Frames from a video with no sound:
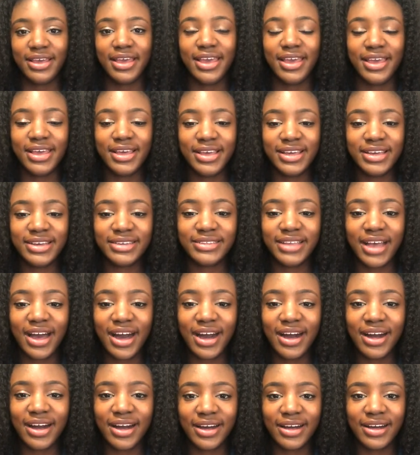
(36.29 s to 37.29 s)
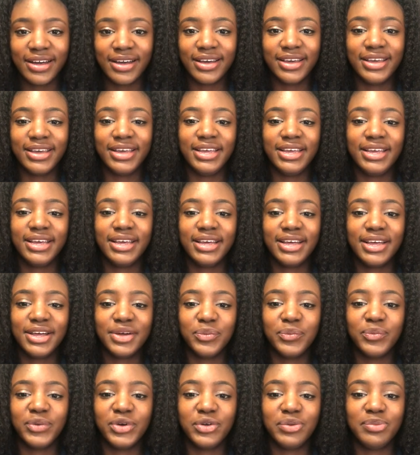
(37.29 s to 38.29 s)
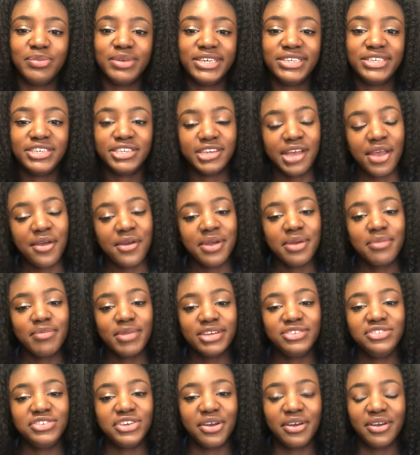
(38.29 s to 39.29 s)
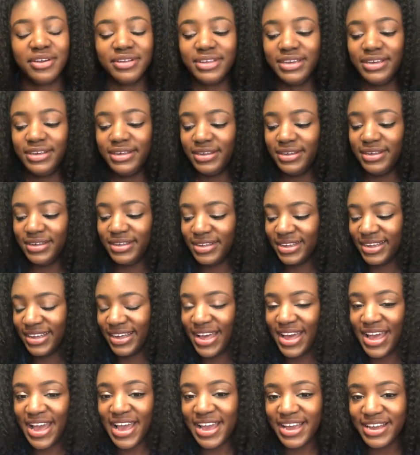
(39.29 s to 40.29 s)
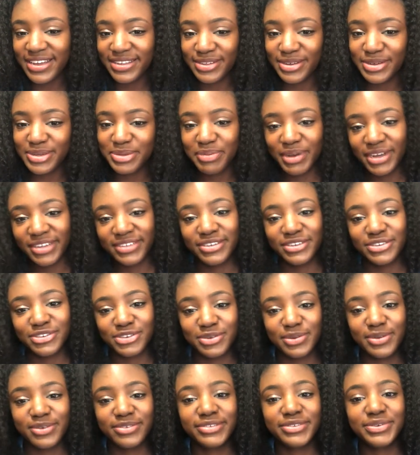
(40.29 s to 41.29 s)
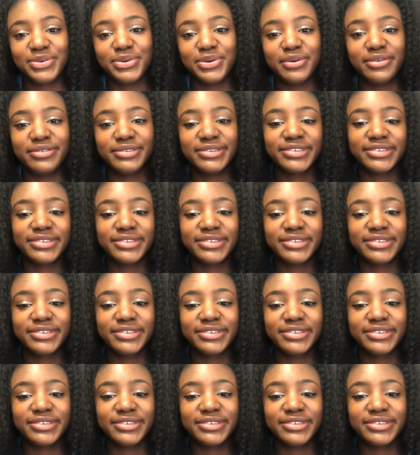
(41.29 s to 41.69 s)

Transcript: and I will be sharing my journey in nurse practitioner school.